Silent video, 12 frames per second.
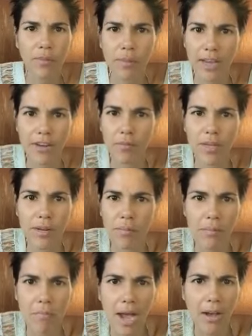It might have been a
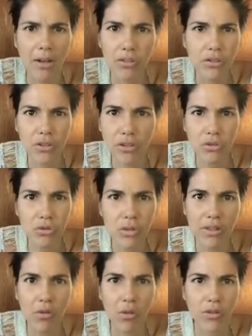bit milder during
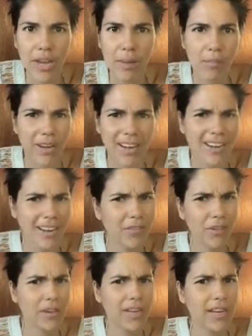this whole time, but I
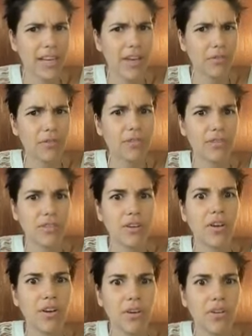never really left.
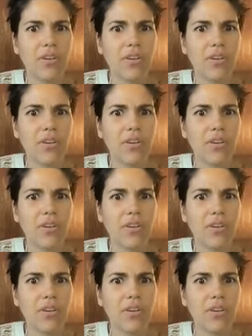No.